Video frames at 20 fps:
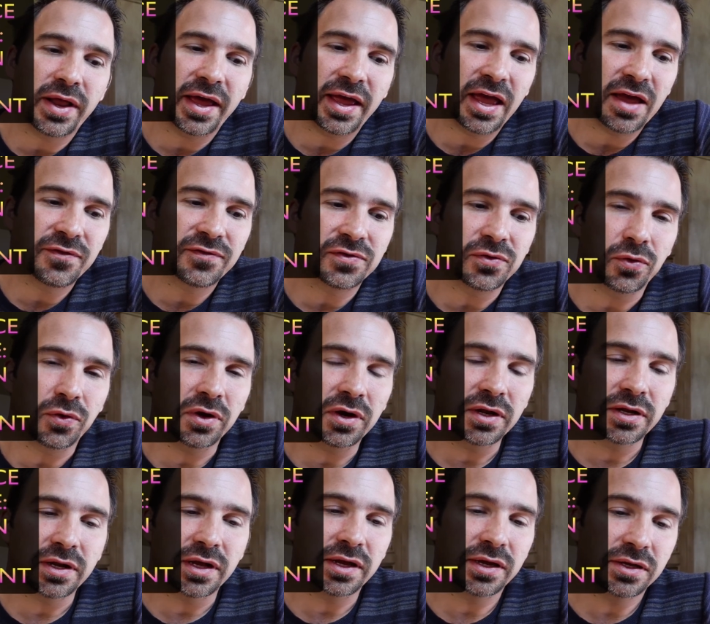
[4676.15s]
I have an
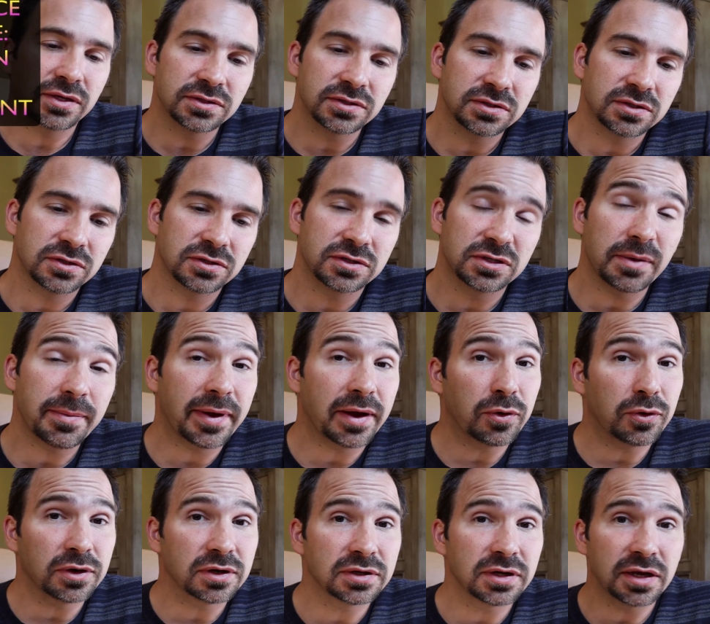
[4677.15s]
organized or semi
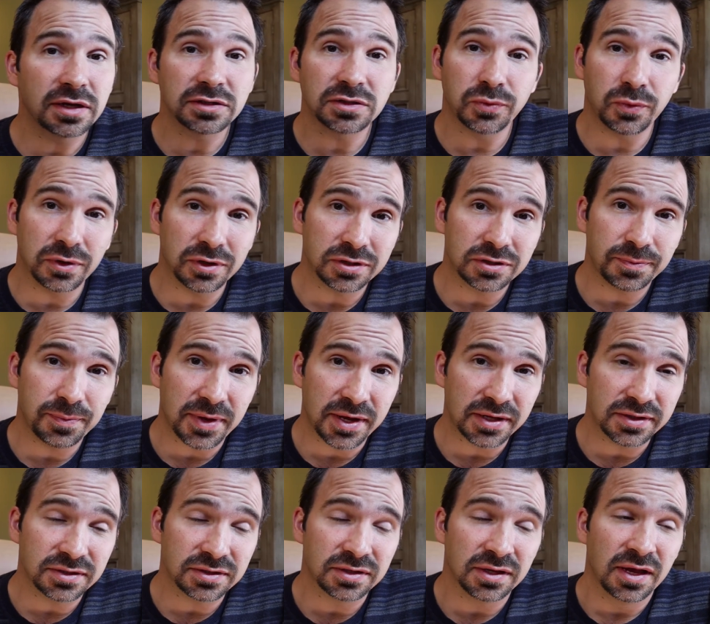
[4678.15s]
organized
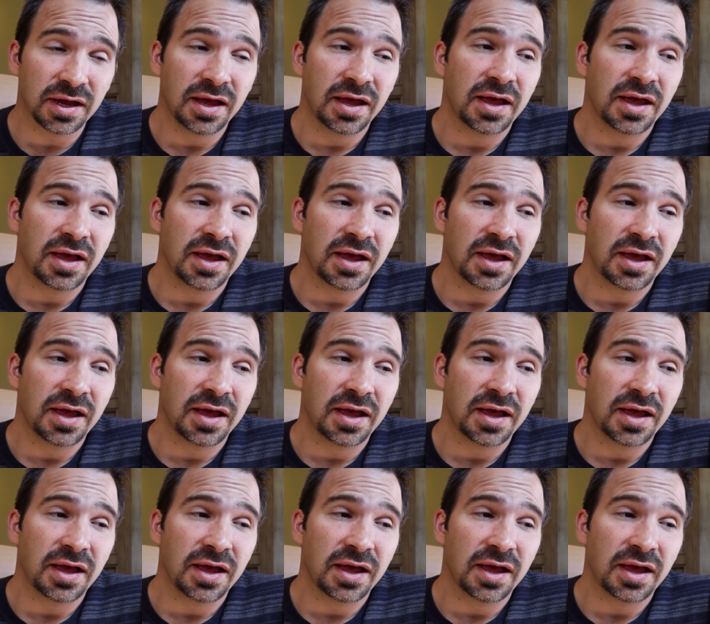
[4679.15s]
workspace,